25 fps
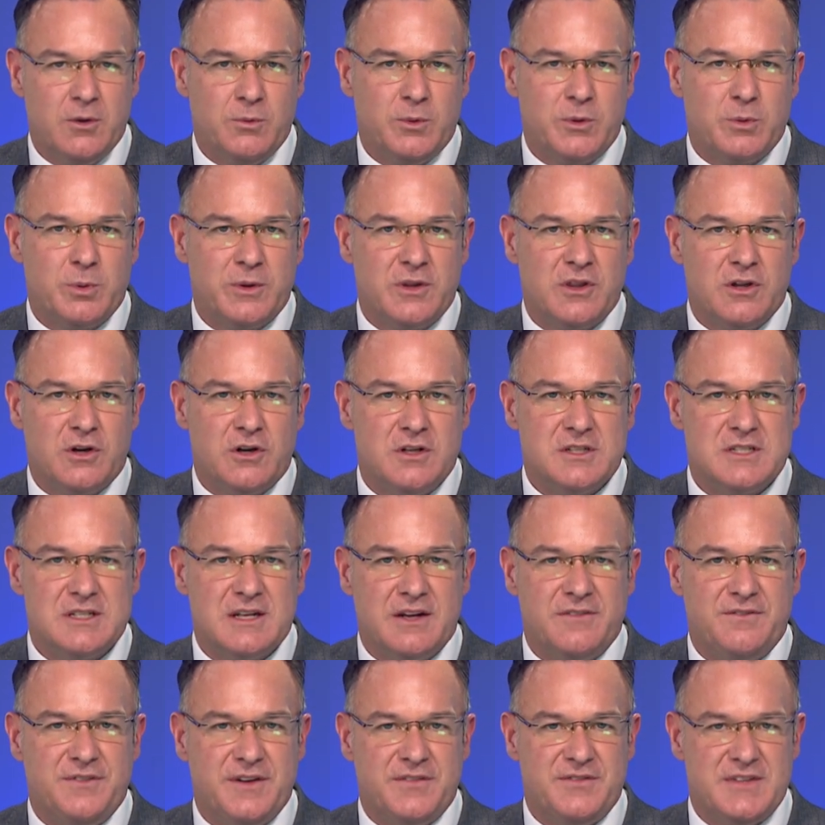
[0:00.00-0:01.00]
with
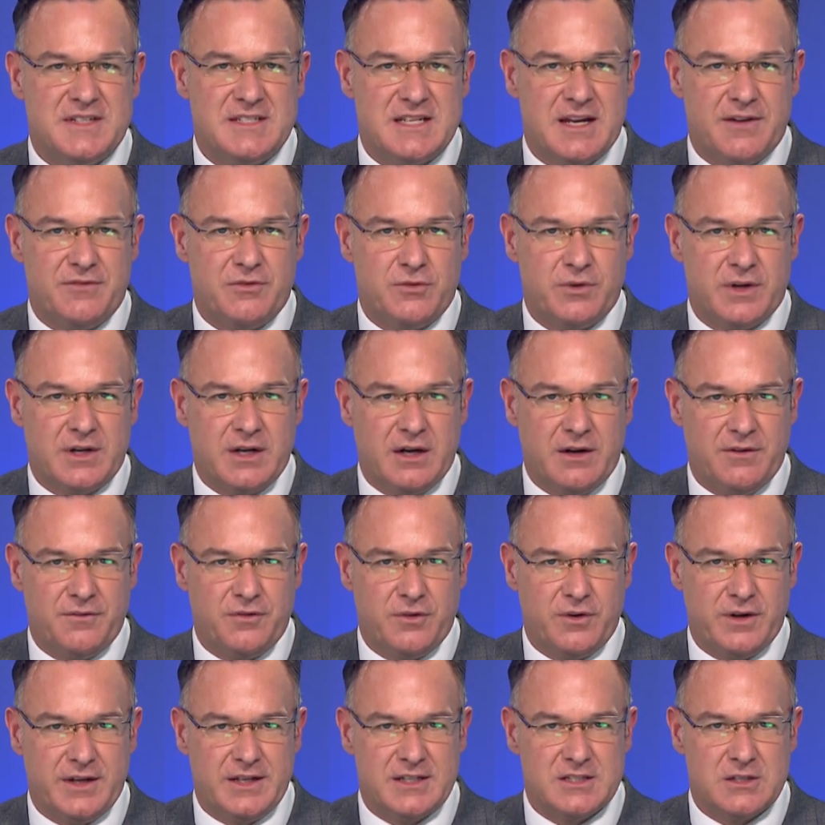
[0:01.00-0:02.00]
1,057
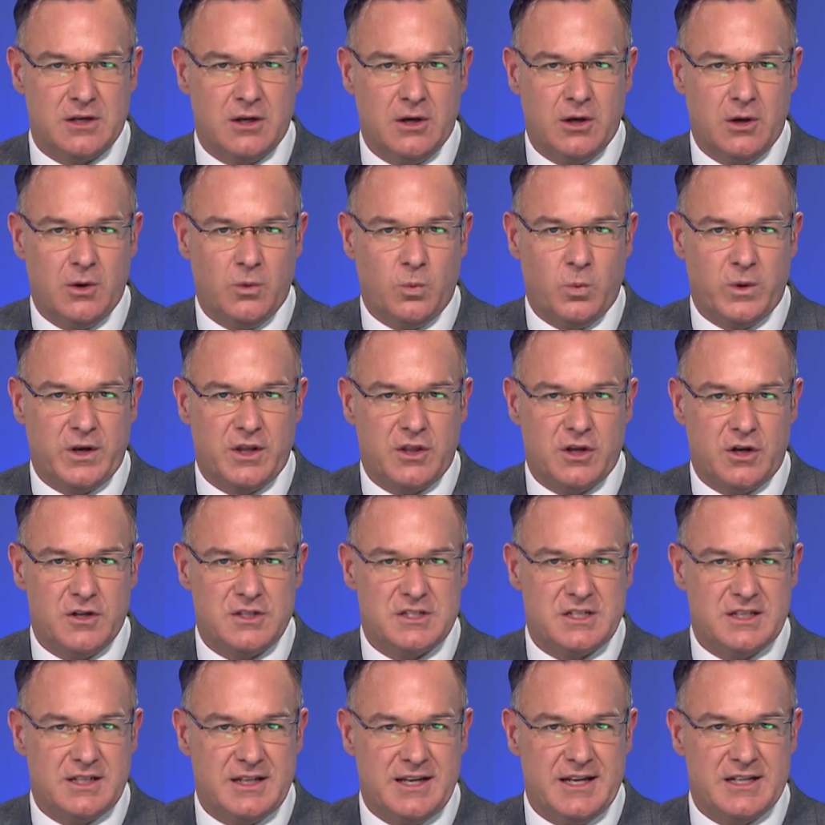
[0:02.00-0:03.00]
recoveries,
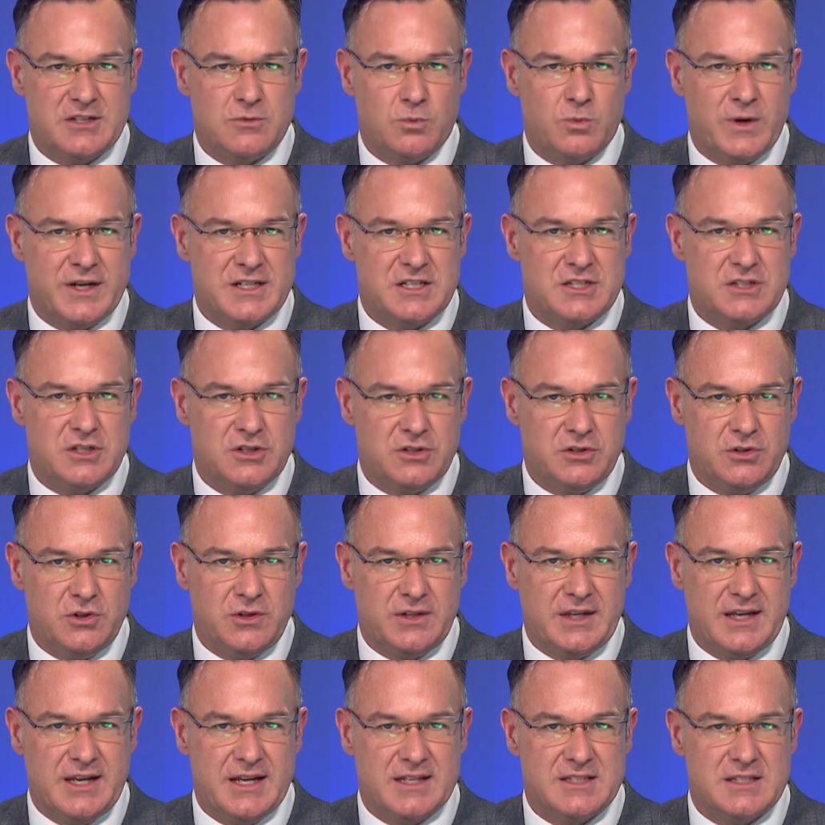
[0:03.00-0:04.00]
1,008 registered
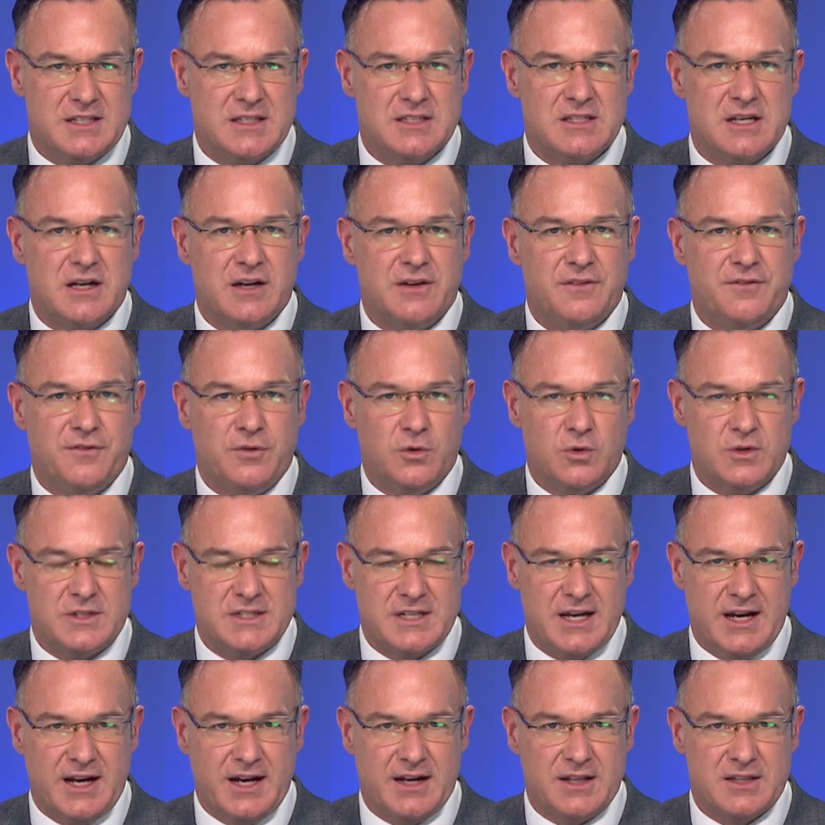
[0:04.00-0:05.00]
new cases, and four
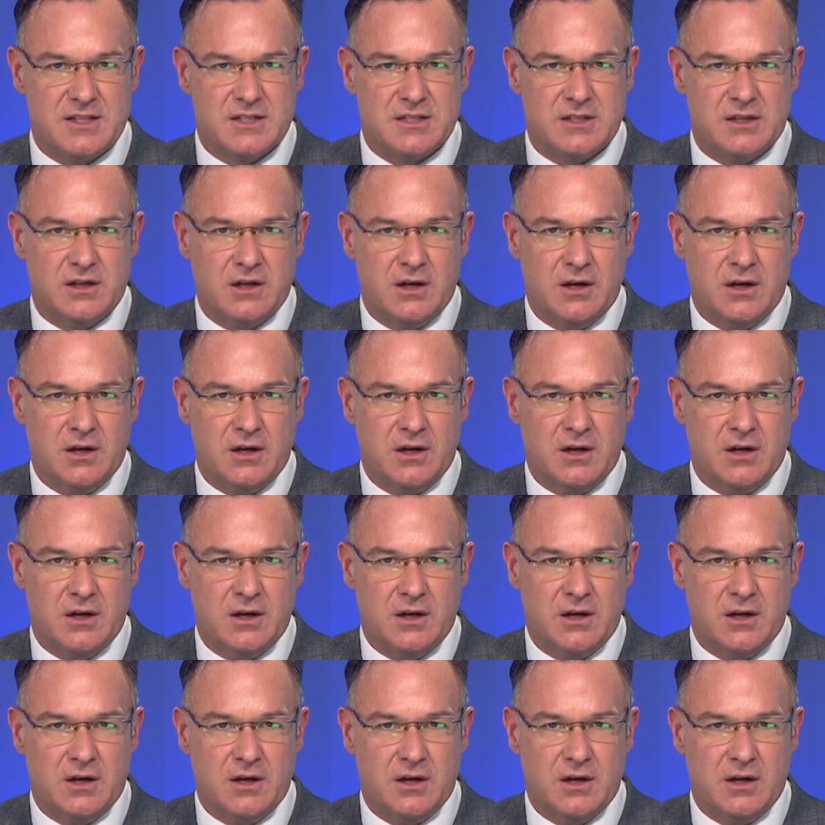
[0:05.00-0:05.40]
deaths.